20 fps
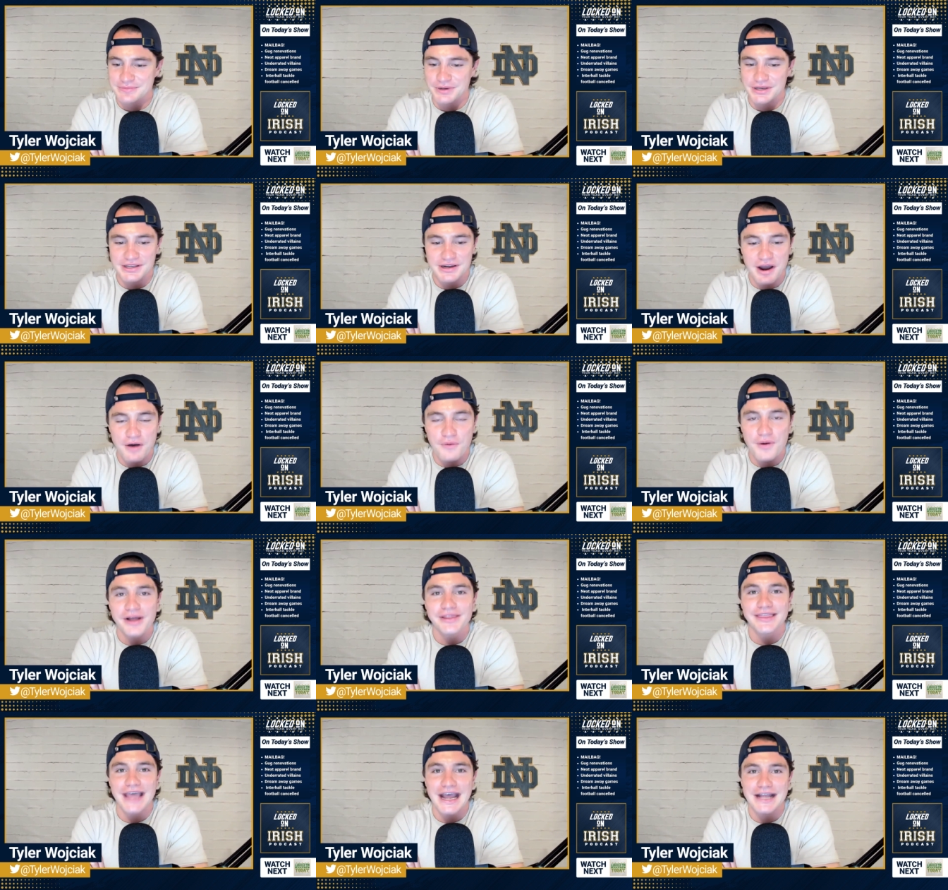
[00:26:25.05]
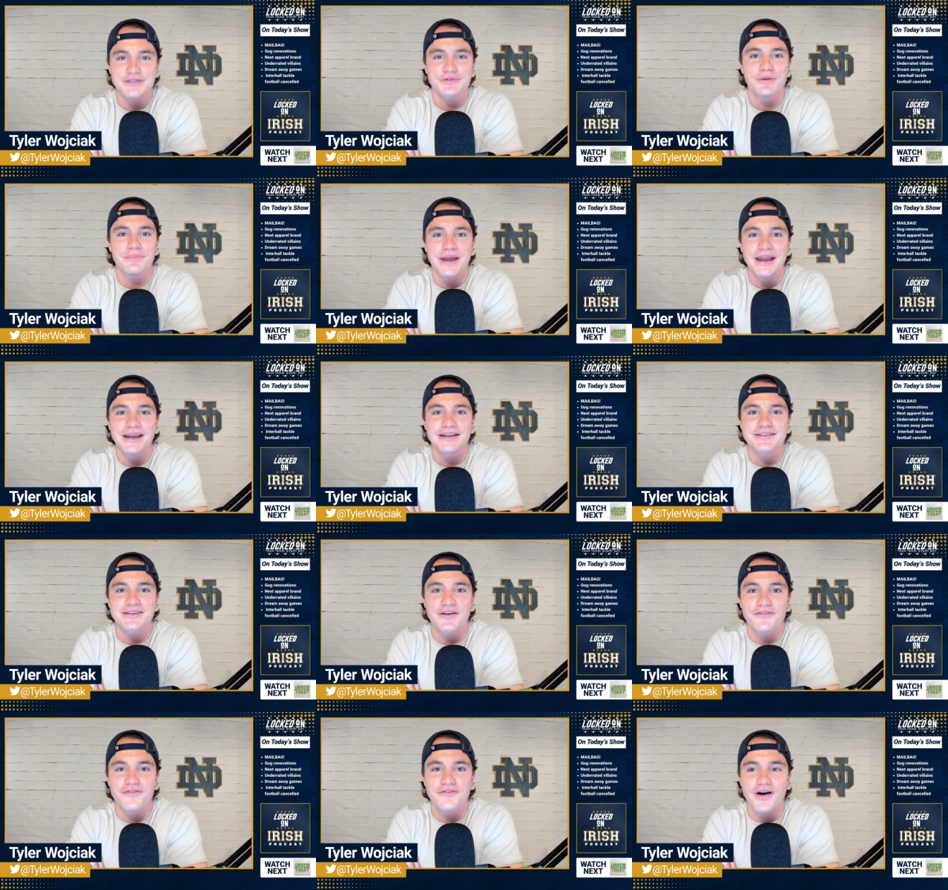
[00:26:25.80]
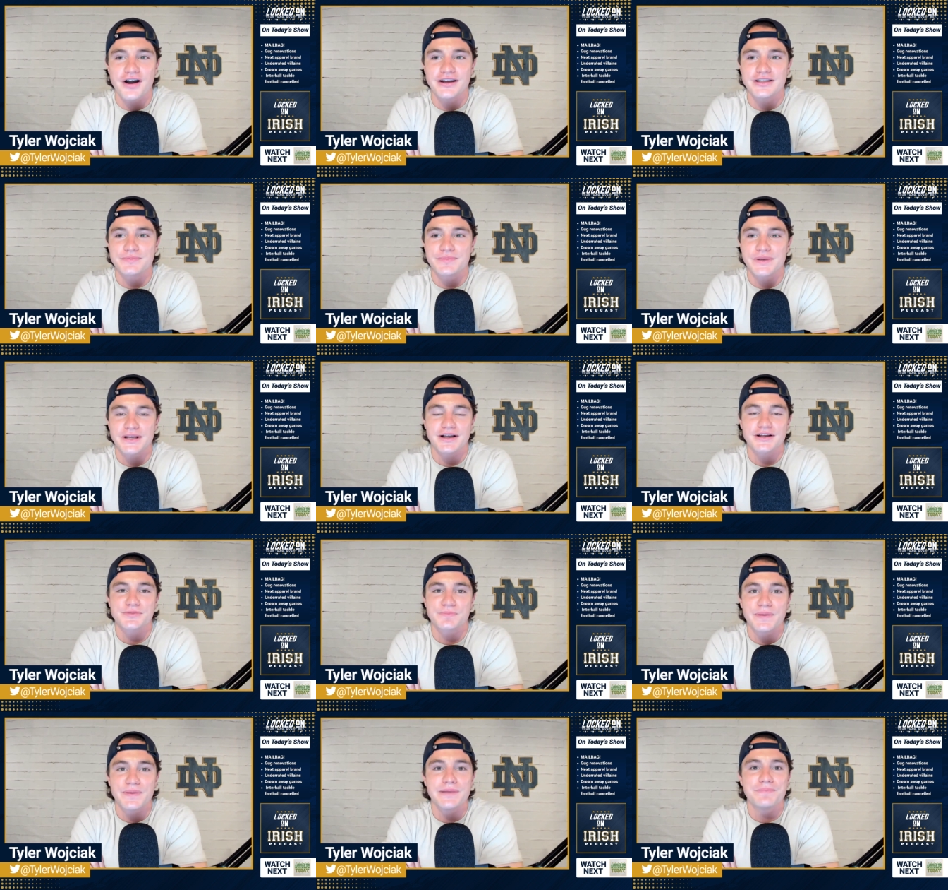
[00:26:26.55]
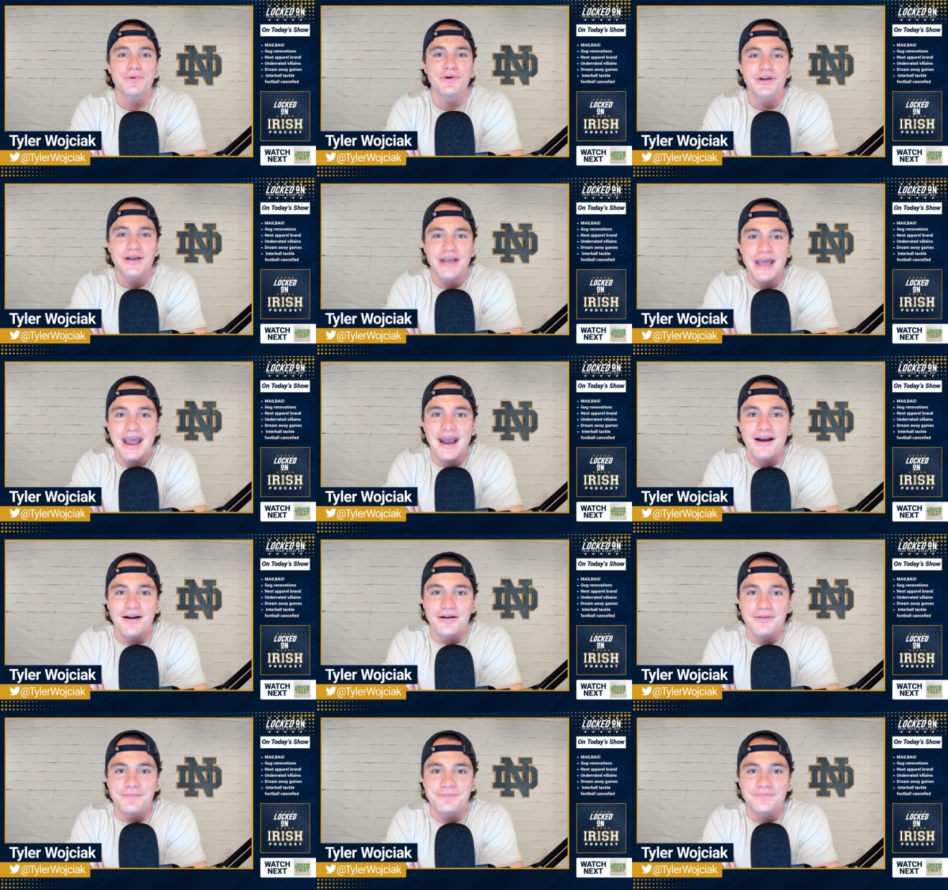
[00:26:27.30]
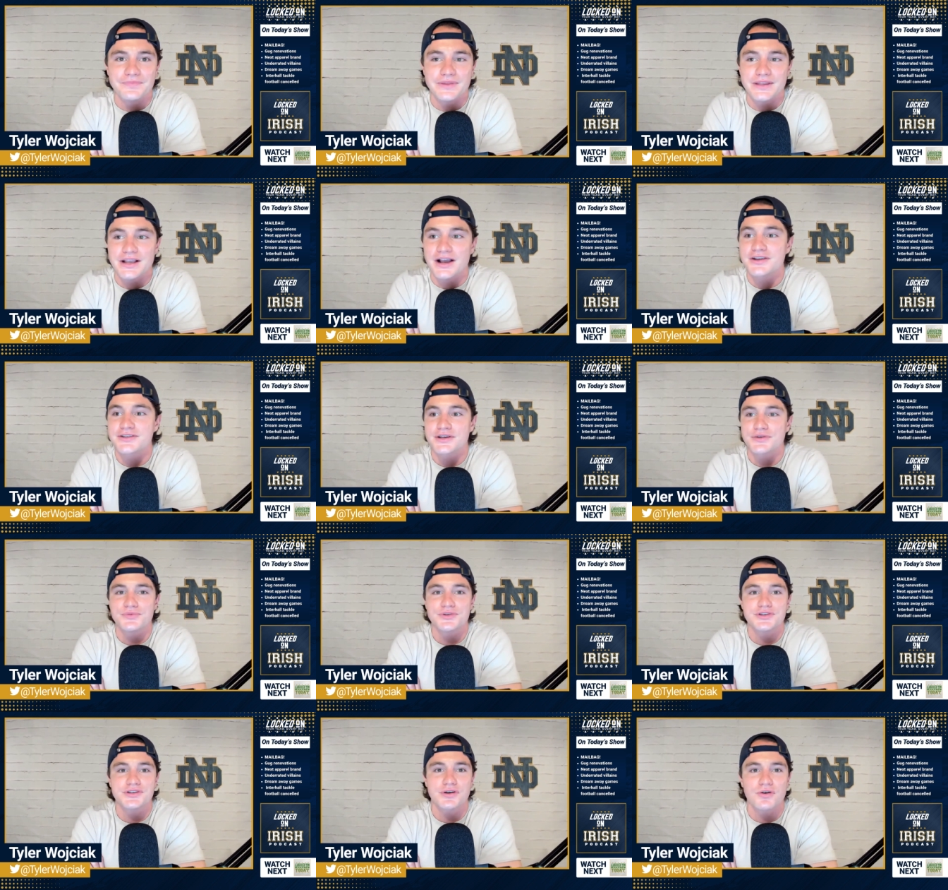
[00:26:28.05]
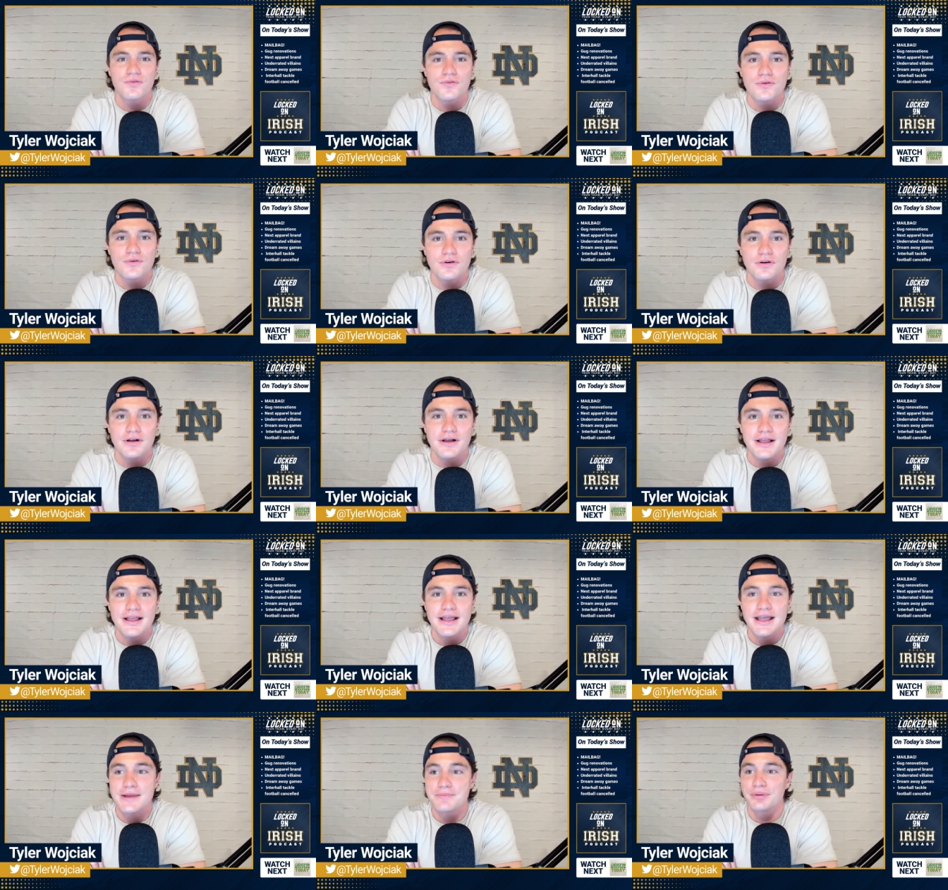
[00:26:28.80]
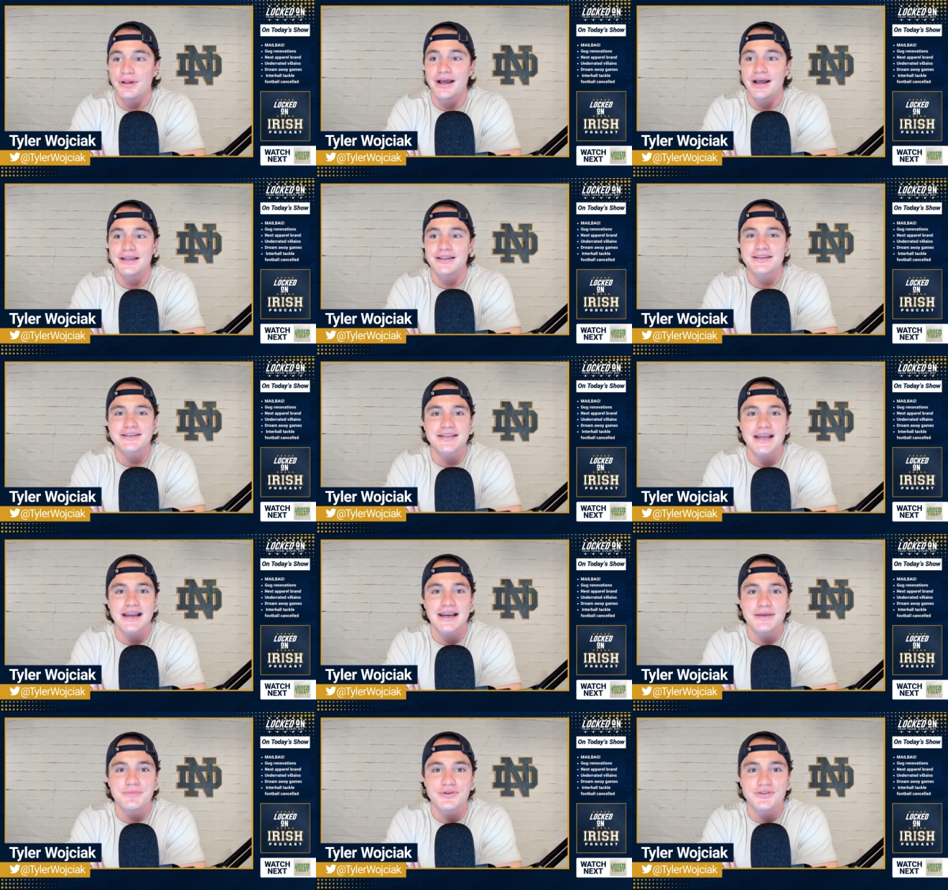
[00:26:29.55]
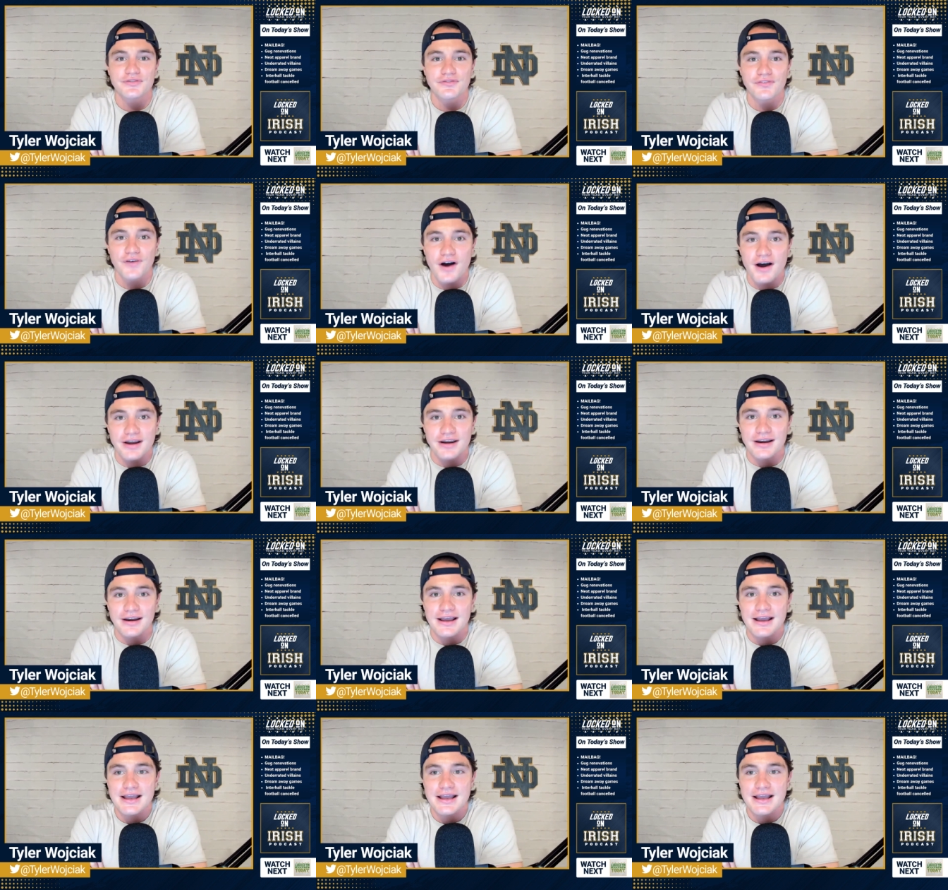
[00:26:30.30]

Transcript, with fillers: But you know what? That's what made it so fun, is because people cared, because it was cool, and playing in the stadium was fun.